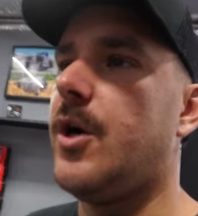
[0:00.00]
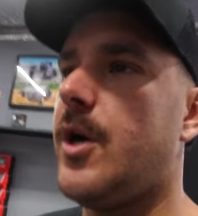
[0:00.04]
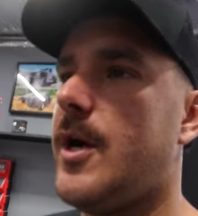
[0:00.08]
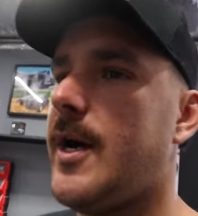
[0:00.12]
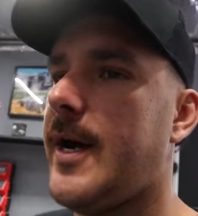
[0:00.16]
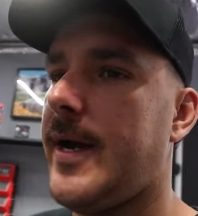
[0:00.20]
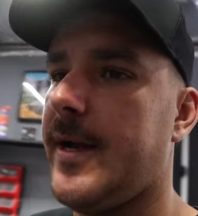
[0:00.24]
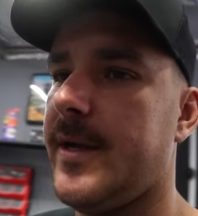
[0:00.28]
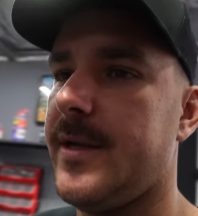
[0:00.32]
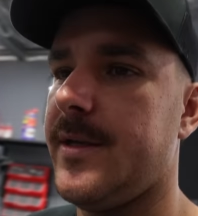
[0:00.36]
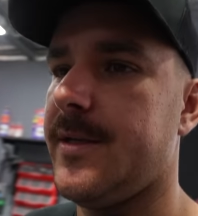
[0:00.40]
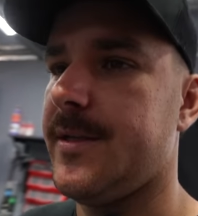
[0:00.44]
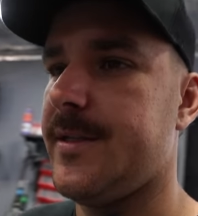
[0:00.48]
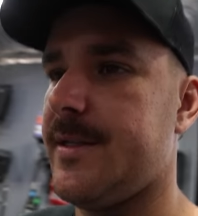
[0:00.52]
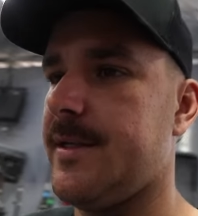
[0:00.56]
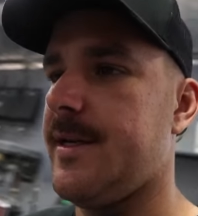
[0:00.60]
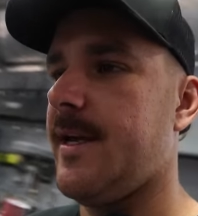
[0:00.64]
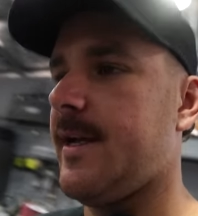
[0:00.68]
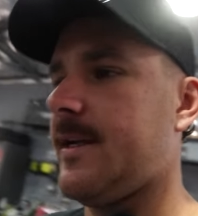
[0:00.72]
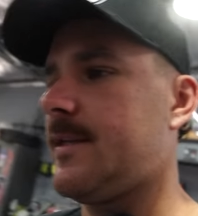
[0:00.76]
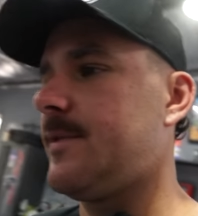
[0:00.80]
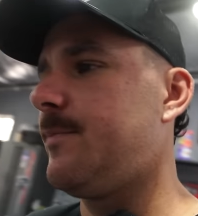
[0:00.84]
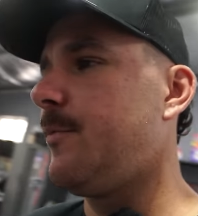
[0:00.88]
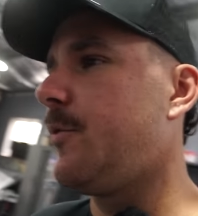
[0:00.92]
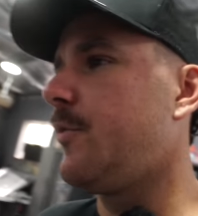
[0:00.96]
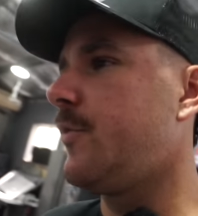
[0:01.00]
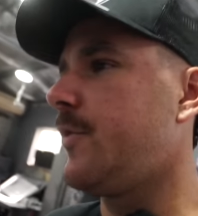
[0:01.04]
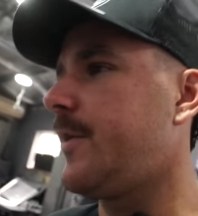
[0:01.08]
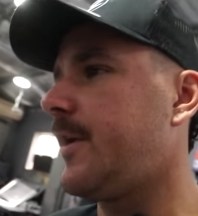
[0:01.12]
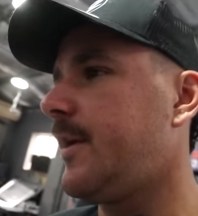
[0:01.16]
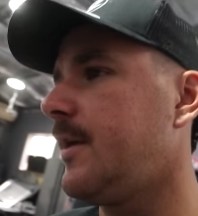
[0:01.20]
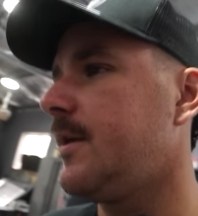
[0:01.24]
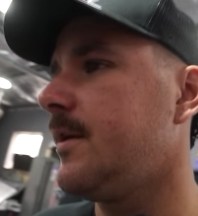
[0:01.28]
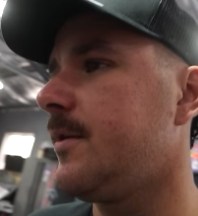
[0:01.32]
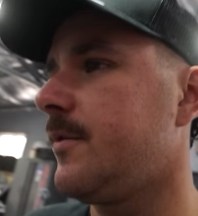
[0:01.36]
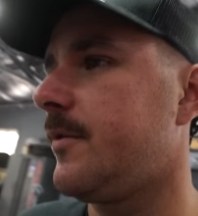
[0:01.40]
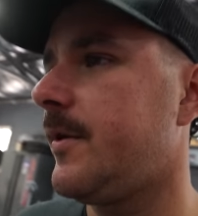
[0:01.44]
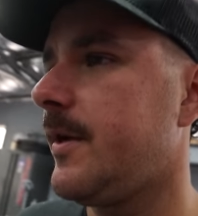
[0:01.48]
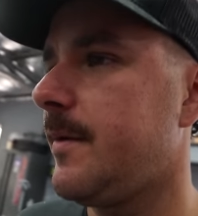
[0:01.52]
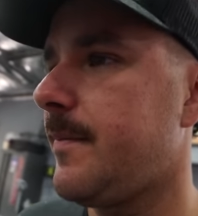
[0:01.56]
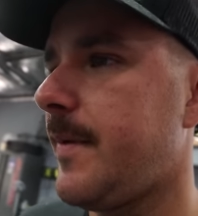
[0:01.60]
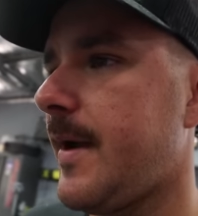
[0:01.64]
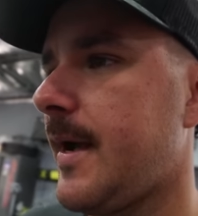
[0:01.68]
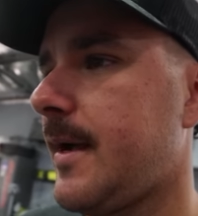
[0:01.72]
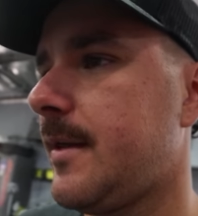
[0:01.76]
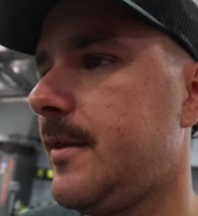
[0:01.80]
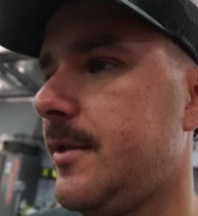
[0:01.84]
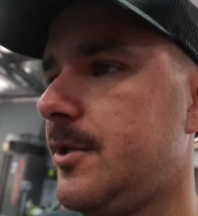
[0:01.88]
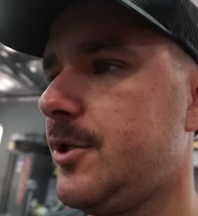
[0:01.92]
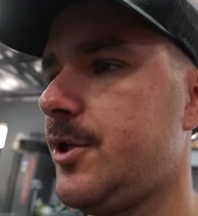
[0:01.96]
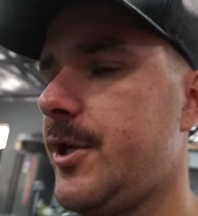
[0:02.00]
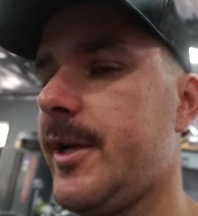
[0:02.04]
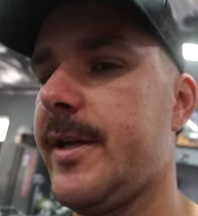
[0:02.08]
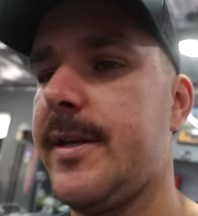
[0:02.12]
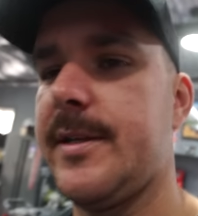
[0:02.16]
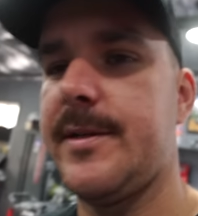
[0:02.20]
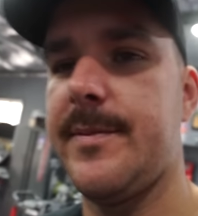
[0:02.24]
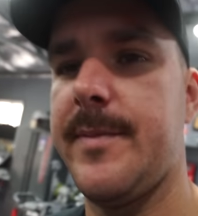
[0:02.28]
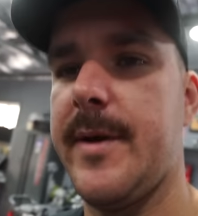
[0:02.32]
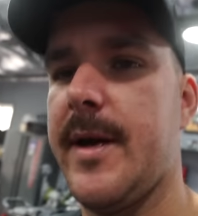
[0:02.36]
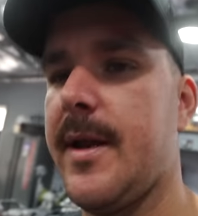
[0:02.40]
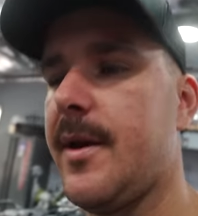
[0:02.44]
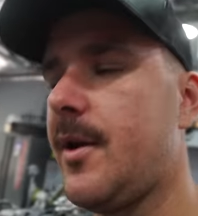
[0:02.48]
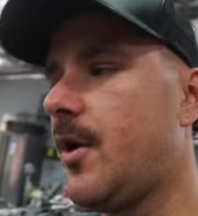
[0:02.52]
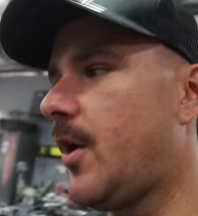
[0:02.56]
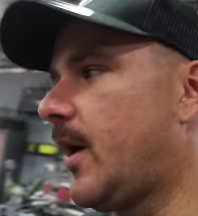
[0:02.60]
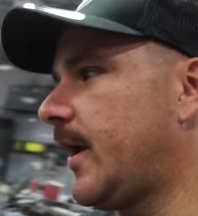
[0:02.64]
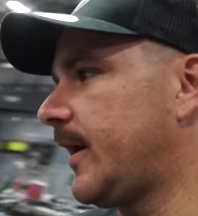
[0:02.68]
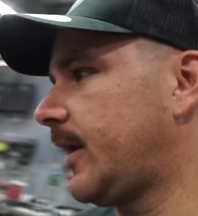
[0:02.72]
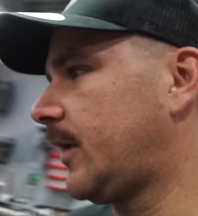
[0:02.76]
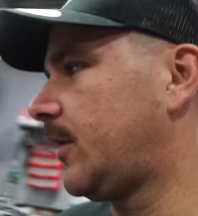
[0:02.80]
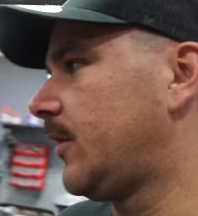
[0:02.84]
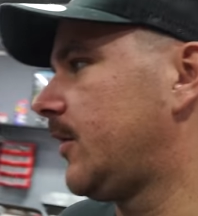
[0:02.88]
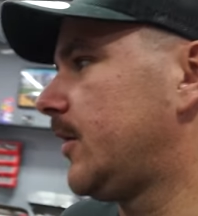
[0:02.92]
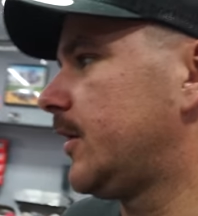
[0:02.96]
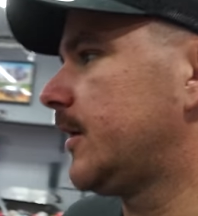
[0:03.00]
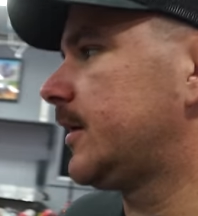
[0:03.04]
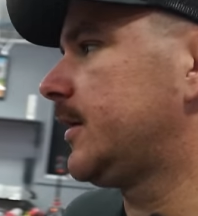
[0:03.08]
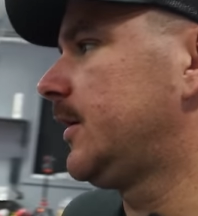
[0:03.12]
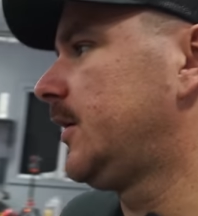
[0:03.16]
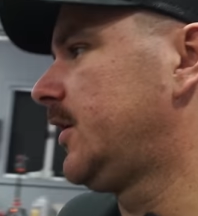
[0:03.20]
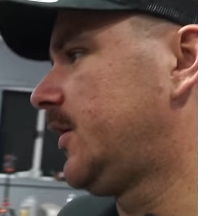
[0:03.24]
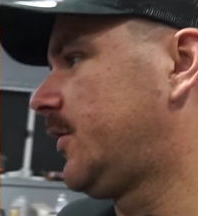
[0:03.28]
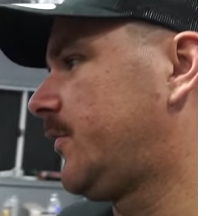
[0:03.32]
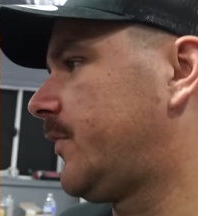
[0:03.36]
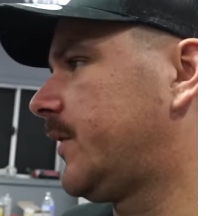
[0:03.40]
All right, it is the next morning. We are back in the shed. It's about nine o'clock.